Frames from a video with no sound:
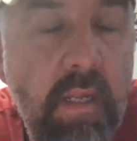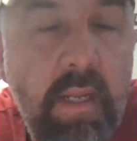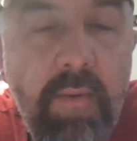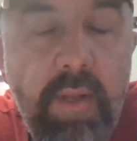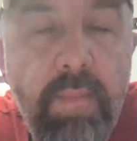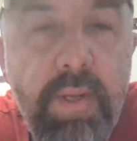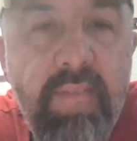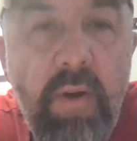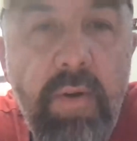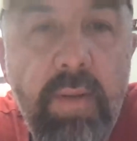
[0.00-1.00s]
And when he put the
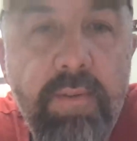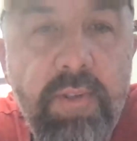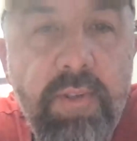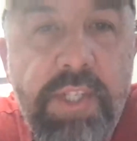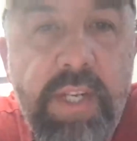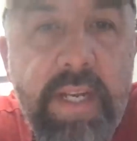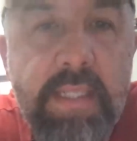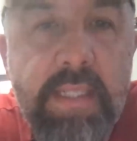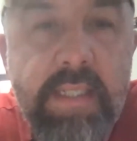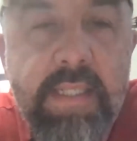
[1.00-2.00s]
phone up to his
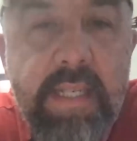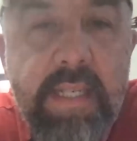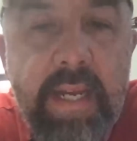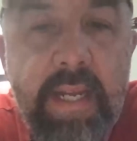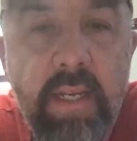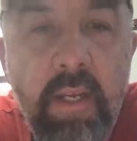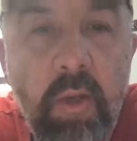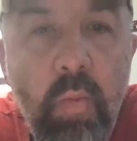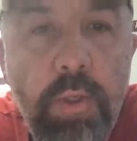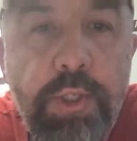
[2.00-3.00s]
chest, he said,
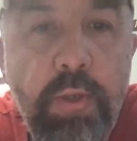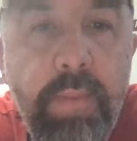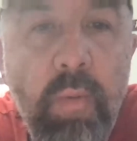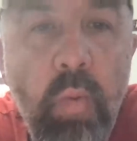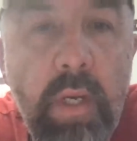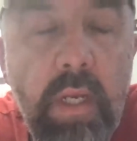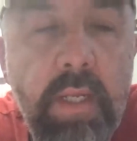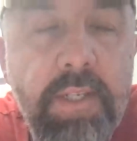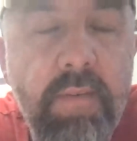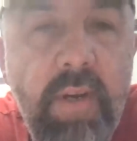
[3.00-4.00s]
would you be
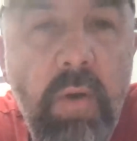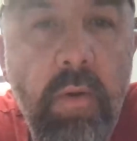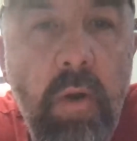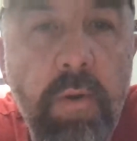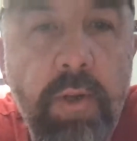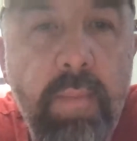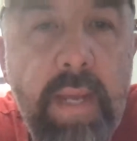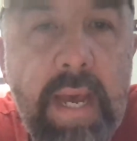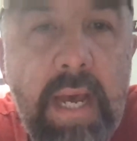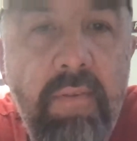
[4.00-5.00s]
willing to vote on your
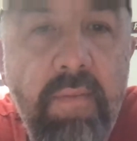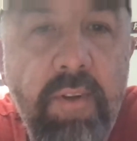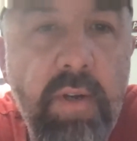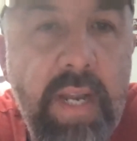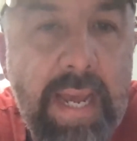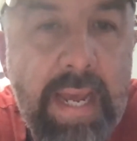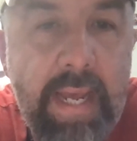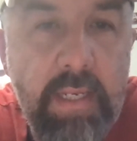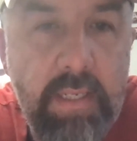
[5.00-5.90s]
behalf of your dad?